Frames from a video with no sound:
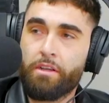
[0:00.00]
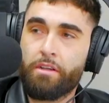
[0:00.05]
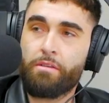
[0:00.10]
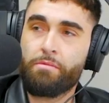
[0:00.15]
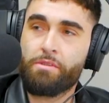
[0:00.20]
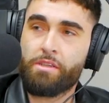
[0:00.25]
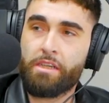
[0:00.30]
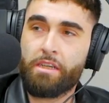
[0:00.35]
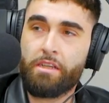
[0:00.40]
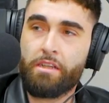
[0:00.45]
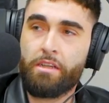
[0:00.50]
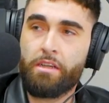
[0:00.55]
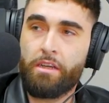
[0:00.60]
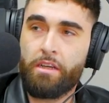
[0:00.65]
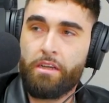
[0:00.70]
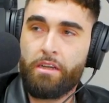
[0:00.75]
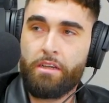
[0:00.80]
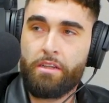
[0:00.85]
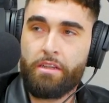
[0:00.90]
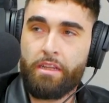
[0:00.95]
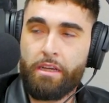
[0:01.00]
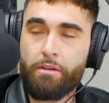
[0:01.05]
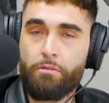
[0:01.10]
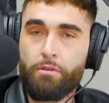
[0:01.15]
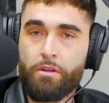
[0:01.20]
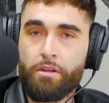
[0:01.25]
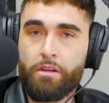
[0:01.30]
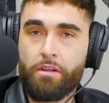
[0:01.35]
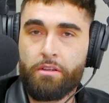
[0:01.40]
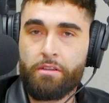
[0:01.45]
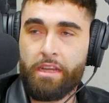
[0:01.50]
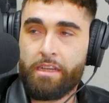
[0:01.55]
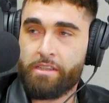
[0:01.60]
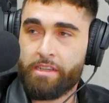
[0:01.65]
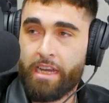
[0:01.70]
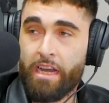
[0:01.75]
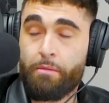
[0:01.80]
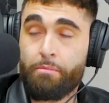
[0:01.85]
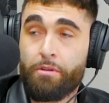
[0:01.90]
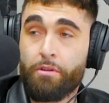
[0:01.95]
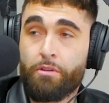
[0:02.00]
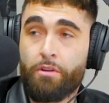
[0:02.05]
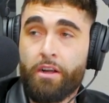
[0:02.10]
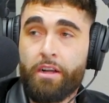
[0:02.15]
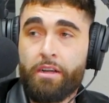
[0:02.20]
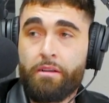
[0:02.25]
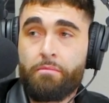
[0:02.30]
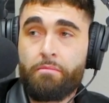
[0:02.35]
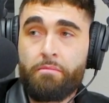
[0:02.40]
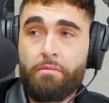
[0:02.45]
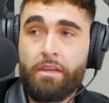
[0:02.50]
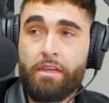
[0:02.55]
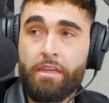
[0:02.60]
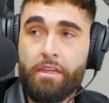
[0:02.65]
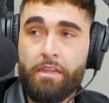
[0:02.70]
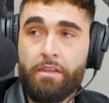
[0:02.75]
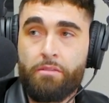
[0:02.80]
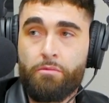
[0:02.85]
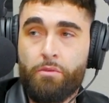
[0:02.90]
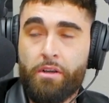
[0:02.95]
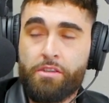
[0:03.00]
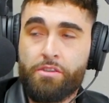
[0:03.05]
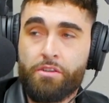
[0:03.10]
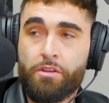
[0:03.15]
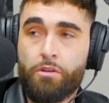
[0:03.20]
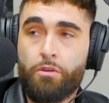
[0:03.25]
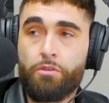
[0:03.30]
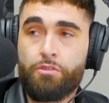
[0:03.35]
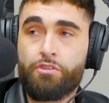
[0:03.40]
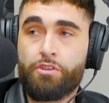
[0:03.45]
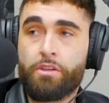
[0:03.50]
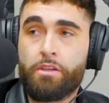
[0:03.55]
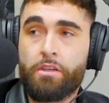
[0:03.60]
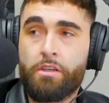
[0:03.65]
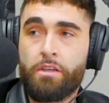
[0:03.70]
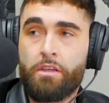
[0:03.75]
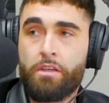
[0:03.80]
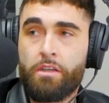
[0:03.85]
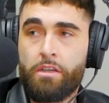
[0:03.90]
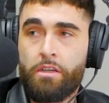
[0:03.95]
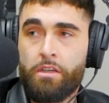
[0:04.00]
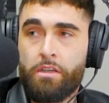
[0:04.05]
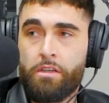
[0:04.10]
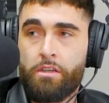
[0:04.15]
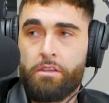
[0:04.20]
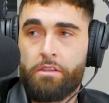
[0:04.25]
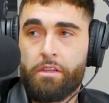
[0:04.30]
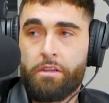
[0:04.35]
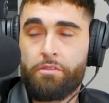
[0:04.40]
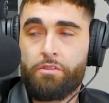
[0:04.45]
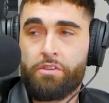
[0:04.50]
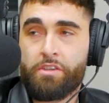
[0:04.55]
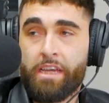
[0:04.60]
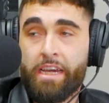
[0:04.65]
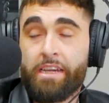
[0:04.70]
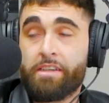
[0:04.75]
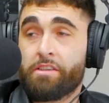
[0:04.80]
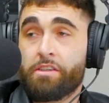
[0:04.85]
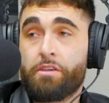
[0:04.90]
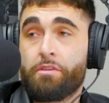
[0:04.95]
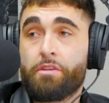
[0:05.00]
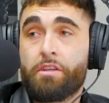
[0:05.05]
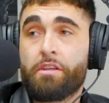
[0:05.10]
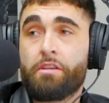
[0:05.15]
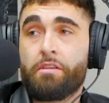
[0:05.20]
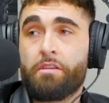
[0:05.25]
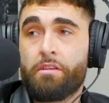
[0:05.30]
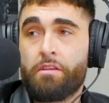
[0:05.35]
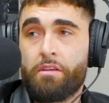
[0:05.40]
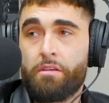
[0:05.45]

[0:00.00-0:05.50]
You know what I'm saying? Yeah. They were. That's a capital crime in Western culture. So they would just get executed.